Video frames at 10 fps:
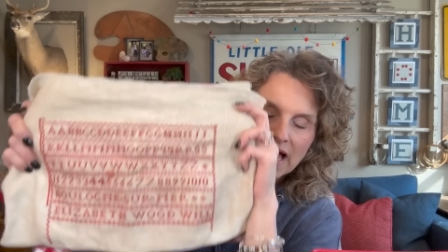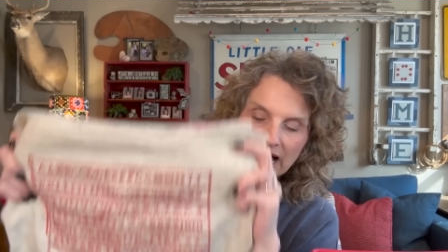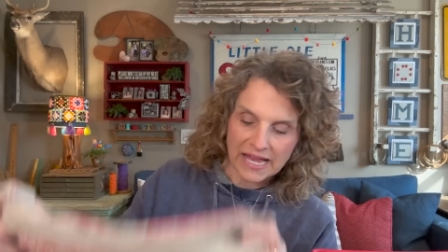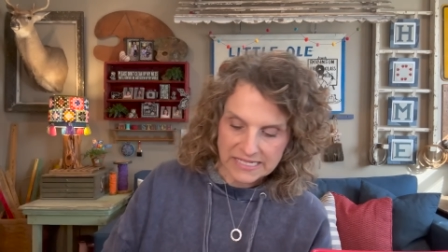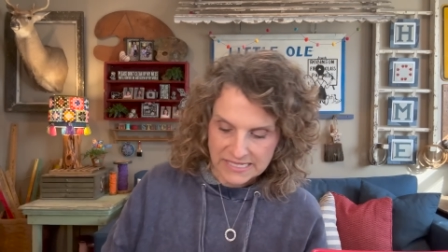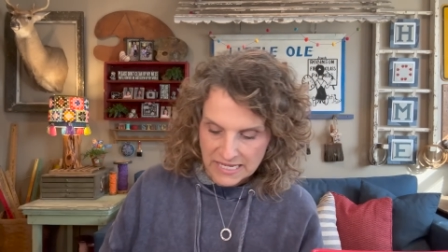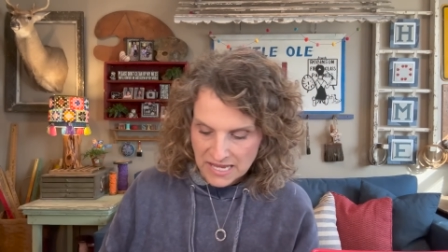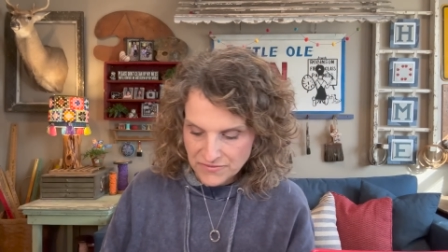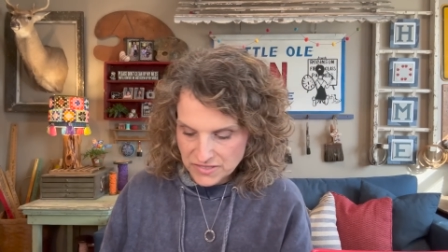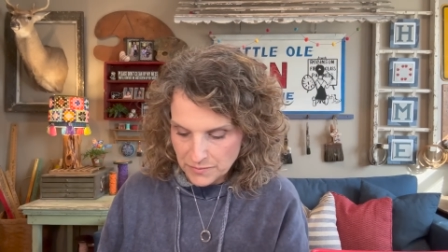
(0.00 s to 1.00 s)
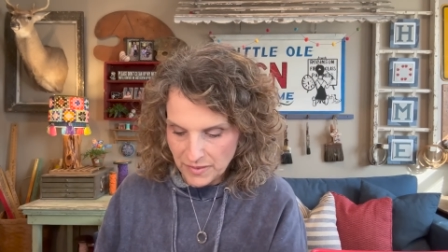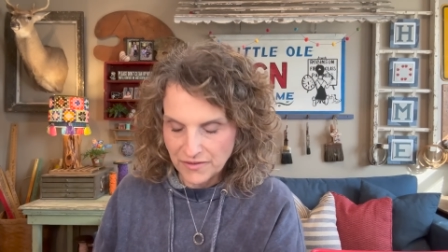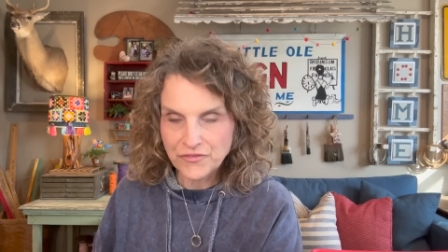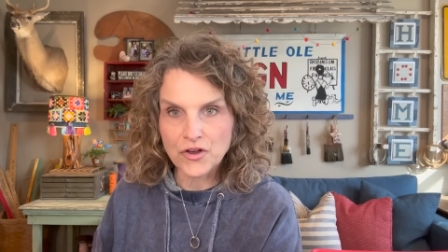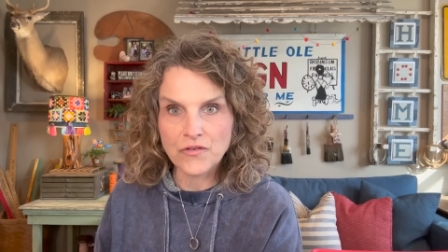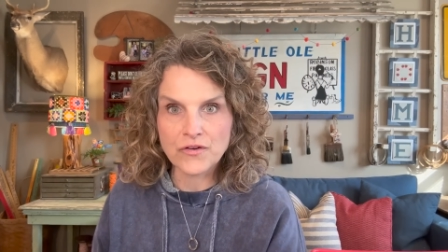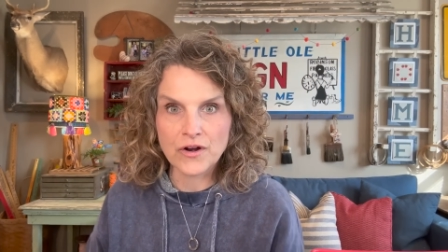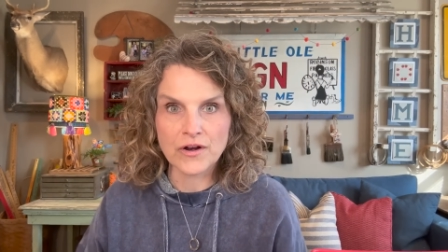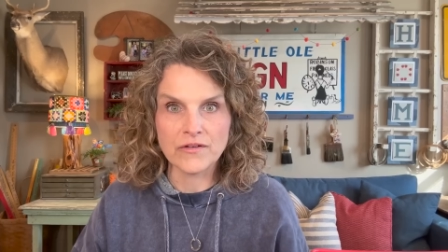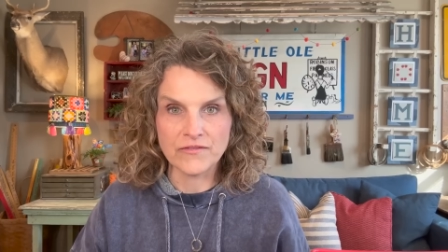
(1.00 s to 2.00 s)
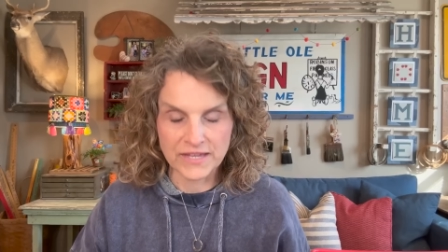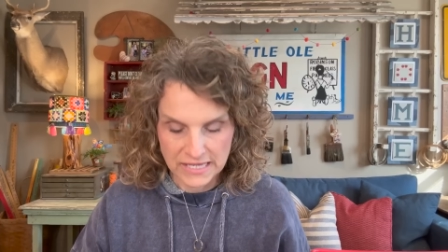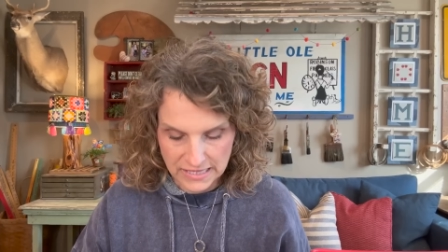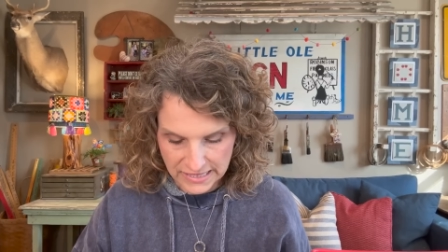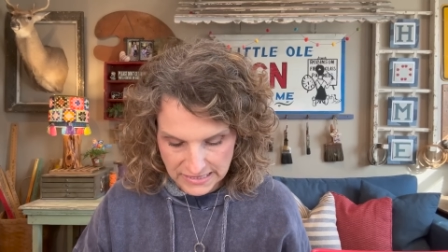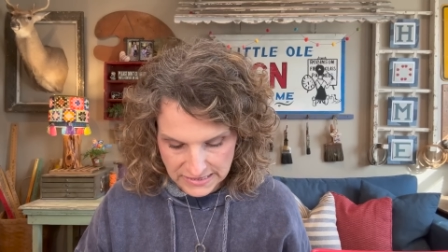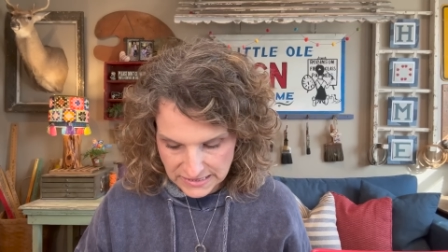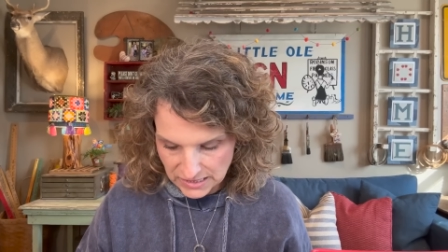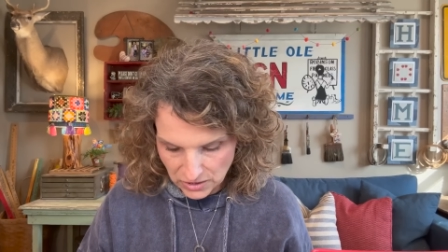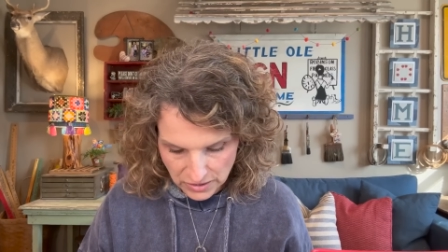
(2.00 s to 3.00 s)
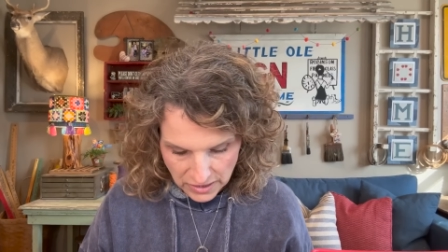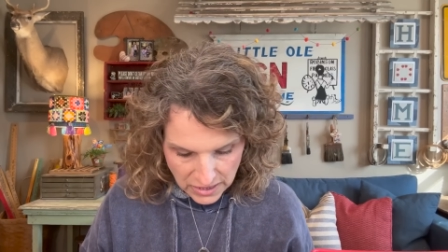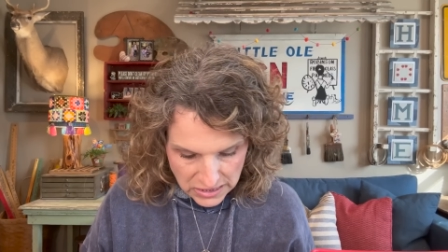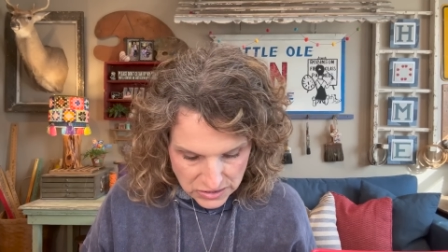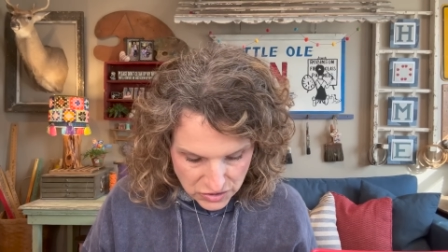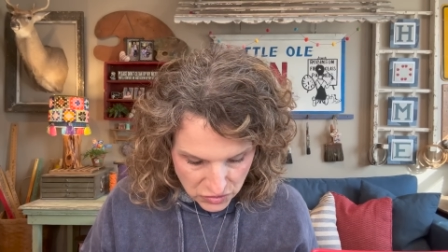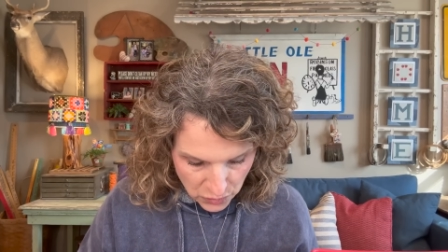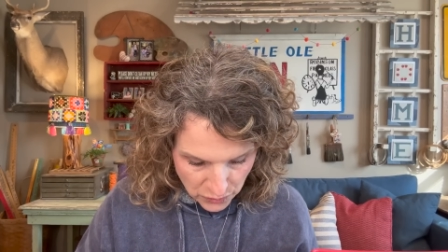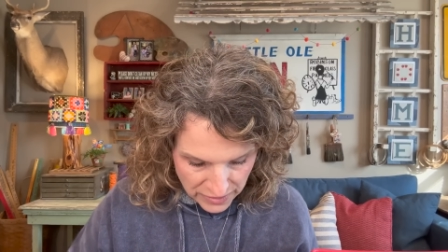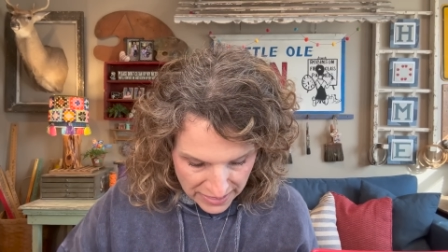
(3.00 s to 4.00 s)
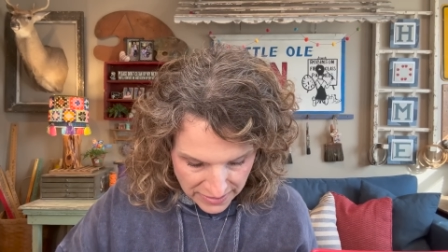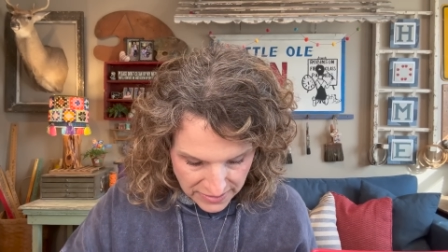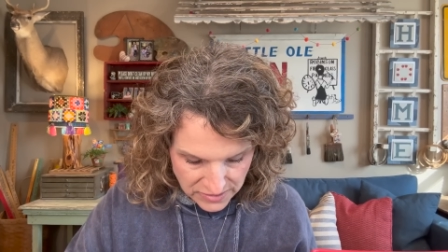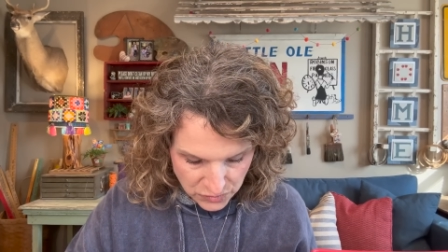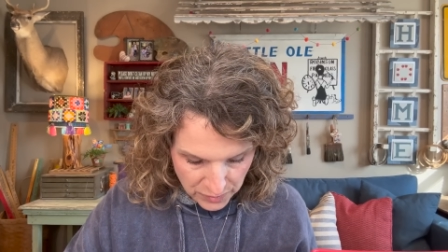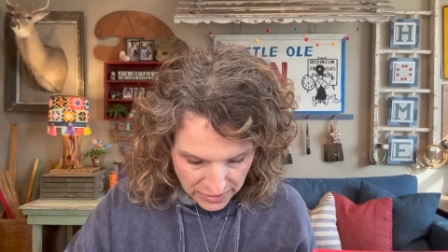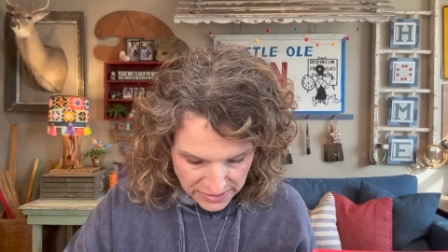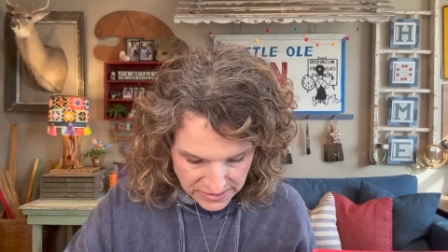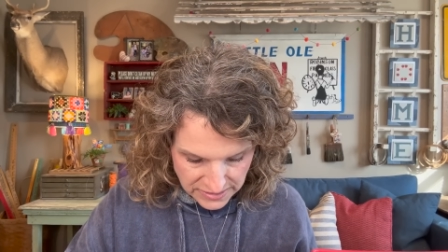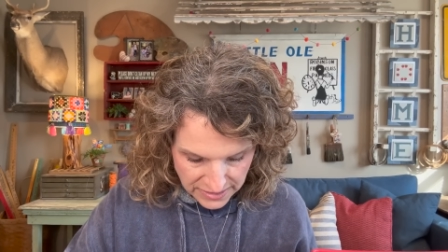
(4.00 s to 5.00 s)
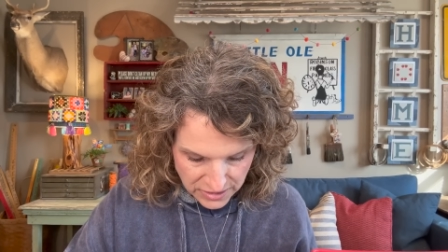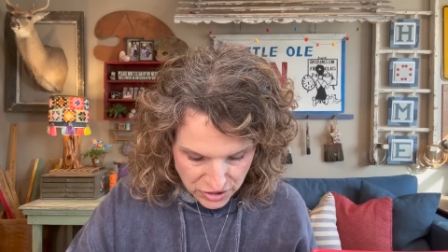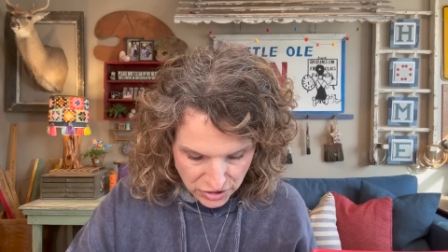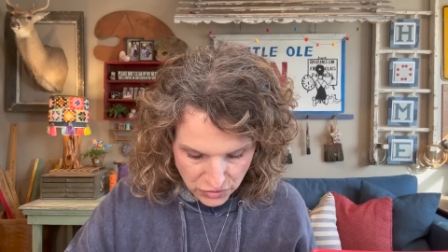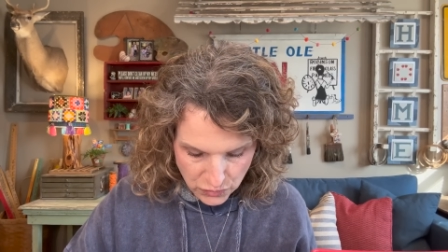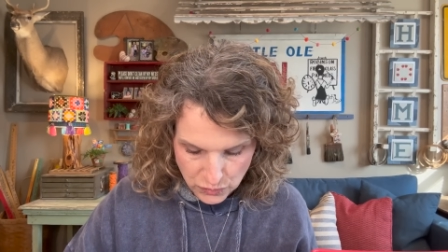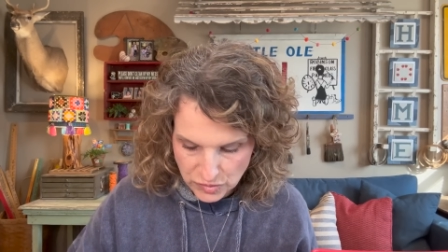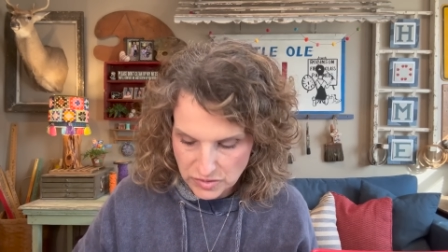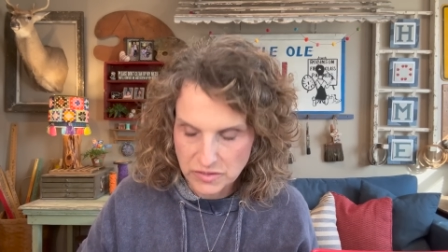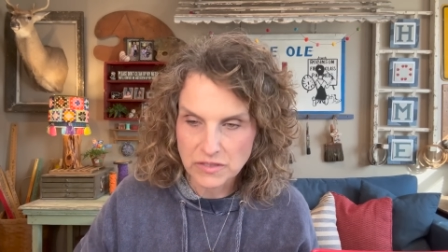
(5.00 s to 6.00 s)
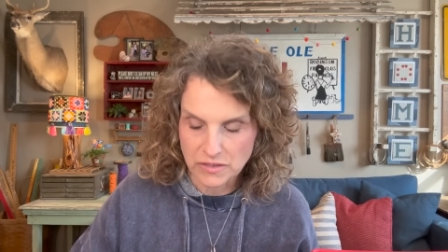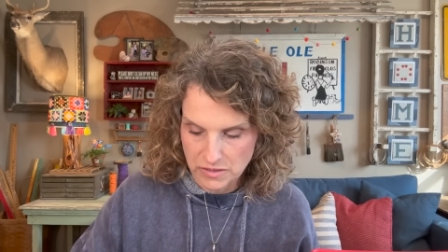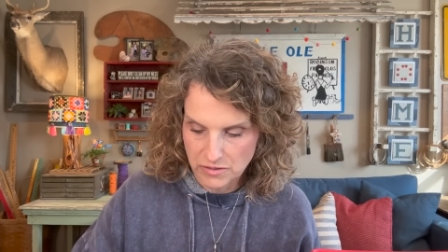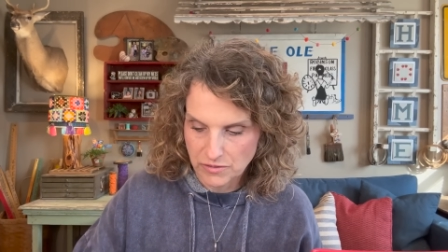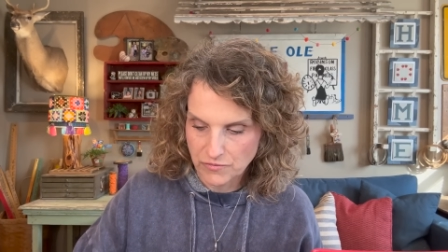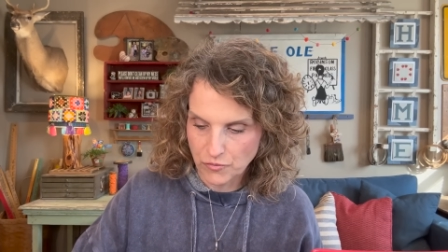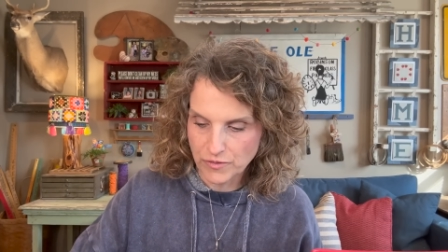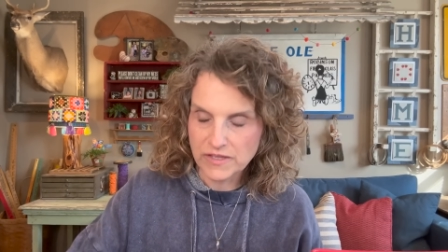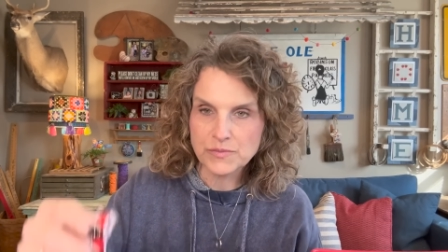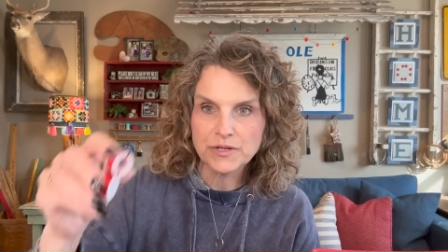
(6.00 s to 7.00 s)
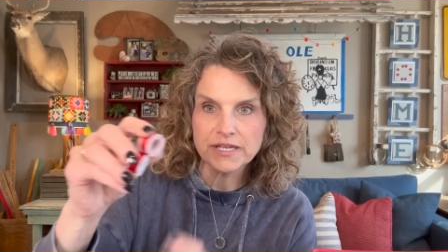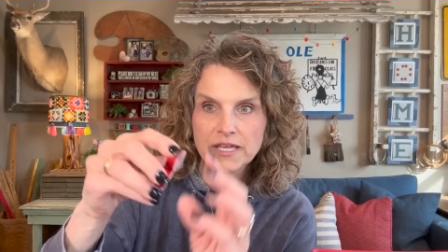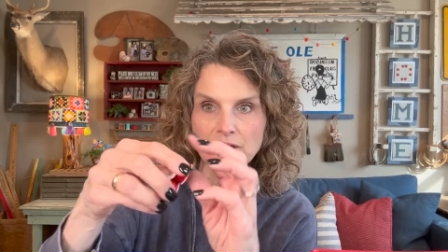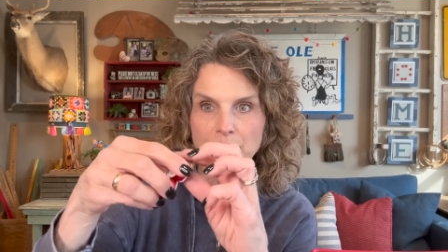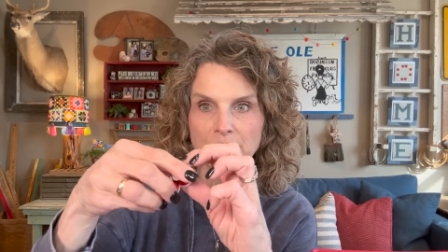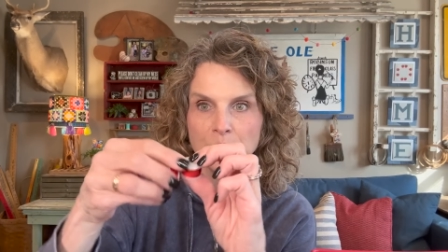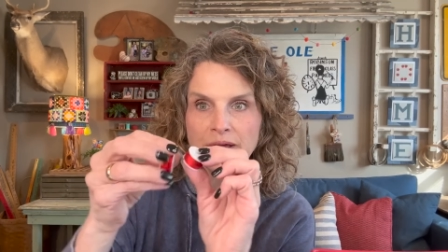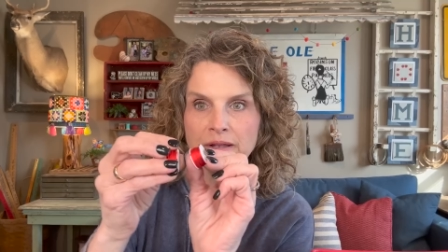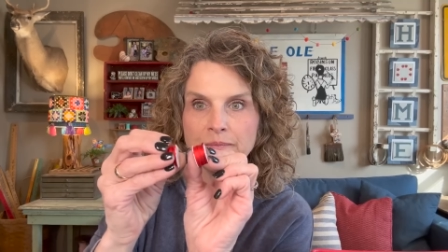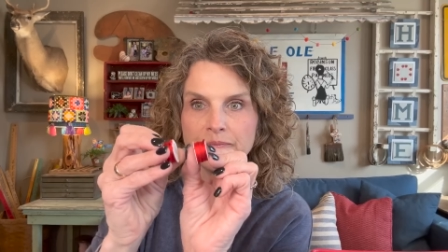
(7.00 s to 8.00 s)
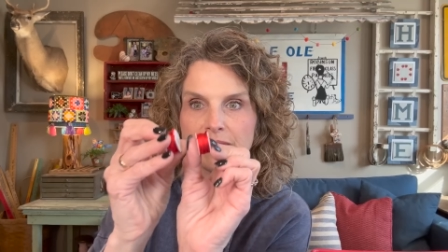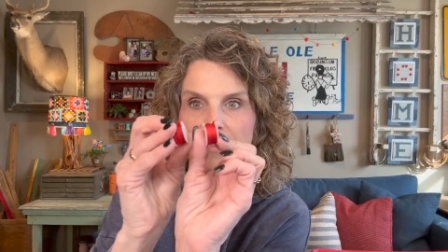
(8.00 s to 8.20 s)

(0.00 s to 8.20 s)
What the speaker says: I did have some leftover Vicki Clayton silk, so that is what I decided to use for this particular red one.